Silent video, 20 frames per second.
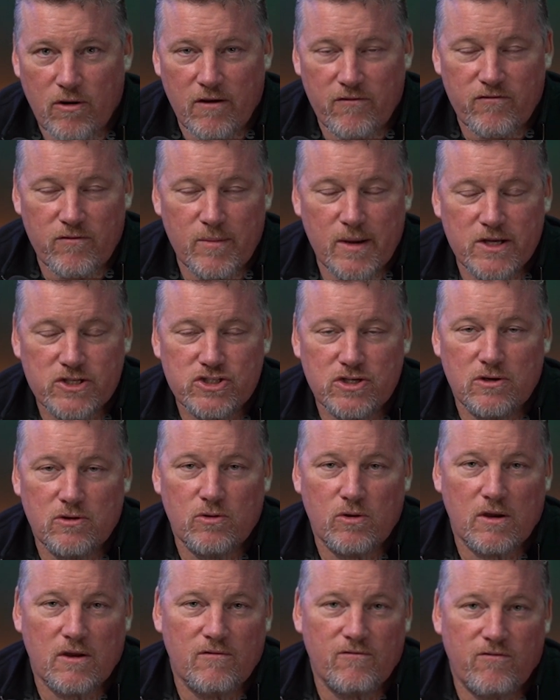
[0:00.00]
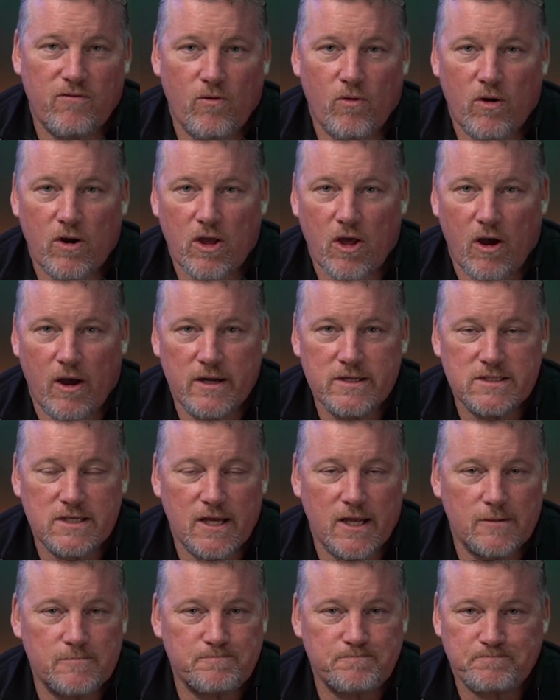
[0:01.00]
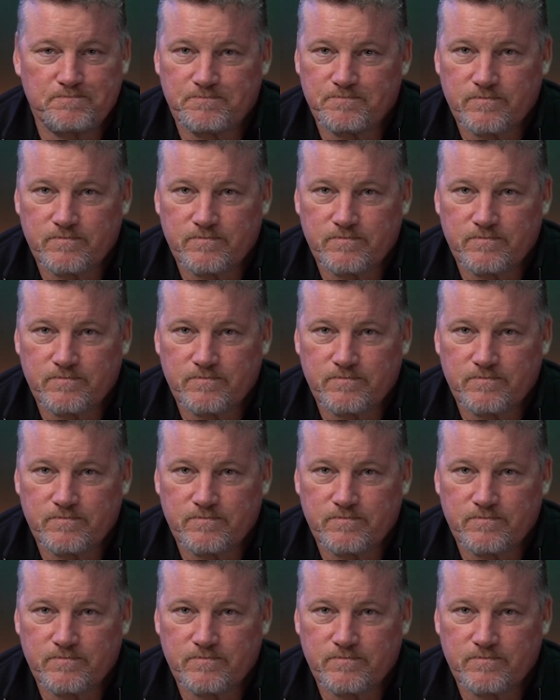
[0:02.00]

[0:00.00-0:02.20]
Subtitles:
information you're looking for, content.